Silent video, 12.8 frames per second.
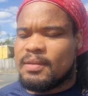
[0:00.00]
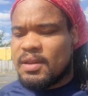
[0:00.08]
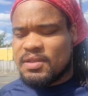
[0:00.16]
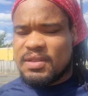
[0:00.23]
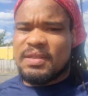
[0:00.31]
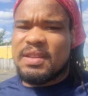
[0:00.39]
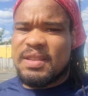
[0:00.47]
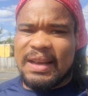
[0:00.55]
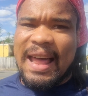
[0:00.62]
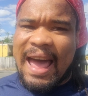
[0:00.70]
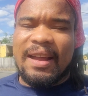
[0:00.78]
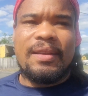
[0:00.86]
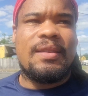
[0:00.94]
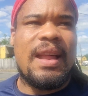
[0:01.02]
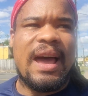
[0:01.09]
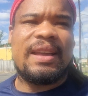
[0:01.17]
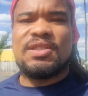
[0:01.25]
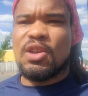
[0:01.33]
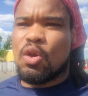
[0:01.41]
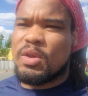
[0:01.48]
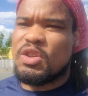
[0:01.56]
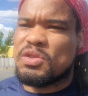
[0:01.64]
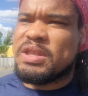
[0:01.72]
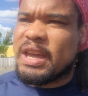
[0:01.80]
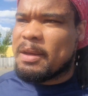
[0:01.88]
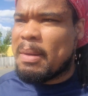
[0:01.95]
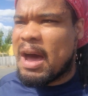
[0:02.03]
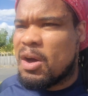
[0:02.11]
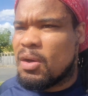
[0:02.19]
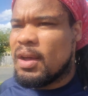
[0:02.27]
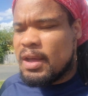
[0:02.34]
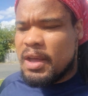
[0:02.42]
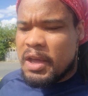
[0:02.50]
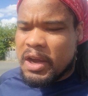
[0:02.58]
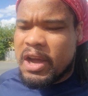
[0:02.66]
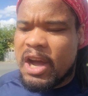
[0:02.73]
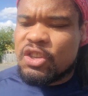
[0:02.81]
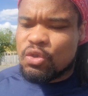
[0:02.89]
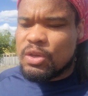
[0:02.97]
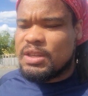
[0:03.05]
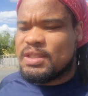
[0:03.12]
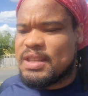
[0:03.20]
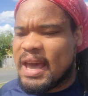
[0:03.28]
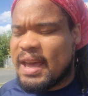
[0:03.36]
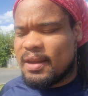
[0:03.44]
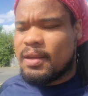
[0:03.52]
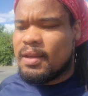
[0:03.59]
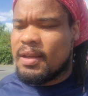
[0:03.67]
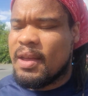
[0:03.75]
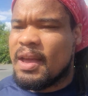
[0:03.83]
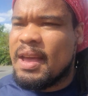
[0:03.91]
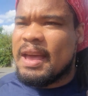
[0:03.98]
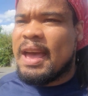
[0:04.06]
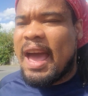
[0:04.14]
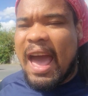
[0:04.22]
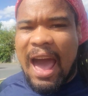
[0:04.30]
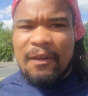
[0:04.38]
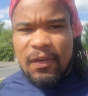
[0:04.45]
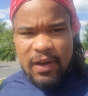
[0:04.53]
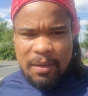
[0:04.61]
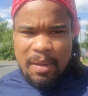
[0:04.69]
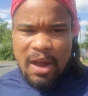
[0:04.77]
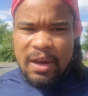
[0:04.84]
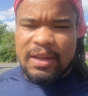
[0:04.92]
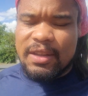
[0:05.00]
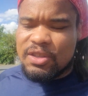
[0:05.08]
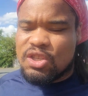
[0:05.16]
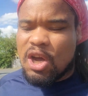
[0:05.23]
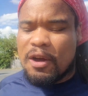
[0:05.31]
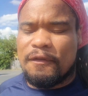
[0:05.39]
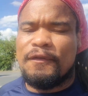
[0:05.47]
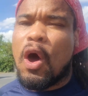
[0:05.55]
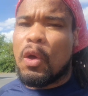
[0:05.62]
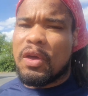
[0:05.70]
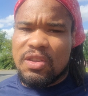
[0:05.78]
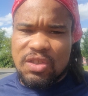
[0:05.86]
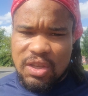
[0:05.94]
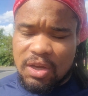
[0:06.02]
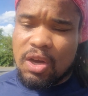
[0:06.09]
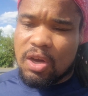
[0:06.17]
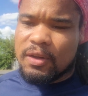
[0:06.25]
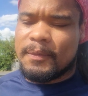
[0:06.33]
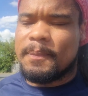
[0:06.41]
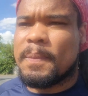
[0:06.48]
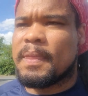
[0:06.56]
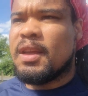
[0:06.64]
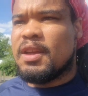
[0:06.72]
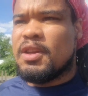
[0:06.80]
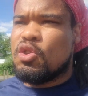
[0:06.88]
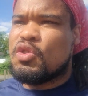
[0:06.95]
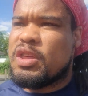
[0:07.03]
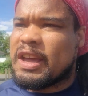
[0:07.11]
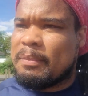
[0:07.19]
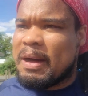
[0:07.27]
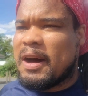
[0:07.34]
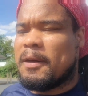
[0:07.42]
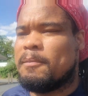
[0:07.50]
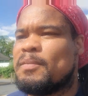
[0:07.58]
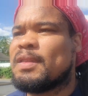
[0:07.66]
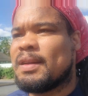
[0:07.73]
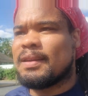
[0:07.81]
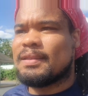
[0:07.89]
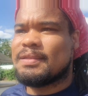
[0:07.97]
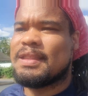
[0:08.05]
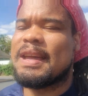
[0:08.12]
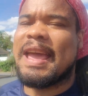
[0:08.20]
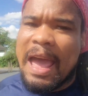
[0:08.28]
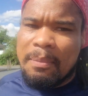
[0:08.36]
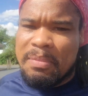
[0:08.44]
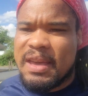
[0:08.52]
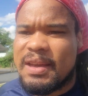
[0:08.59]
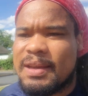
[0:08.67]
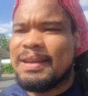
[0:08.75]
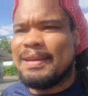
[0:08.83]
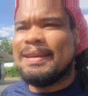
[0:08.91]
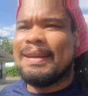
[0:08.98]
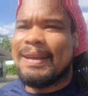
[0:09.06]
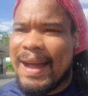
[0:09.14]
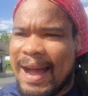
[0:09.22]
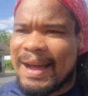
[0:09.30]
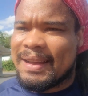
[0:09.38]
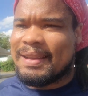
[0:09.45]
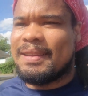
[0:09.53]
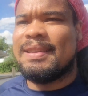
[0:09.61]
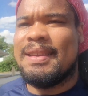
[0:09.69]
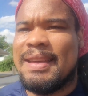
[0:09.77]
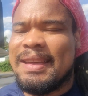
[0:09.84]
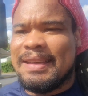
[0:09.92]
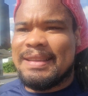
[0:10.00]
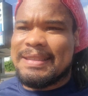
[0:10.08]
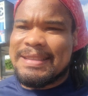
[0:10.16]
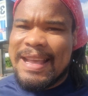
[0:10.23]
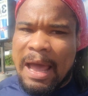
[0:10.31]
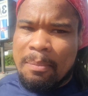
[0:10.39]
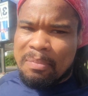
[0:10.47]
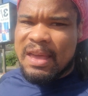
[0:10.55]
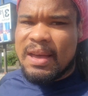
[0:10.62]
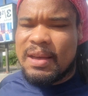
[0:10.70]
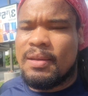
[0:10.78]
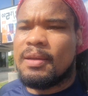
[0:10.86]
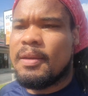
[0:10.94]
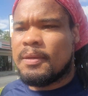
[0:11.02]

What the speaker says: There's a lot. Like, so when you think about countries that African Americans are focusing on, you think about the Gambia, Ghana, Zambia,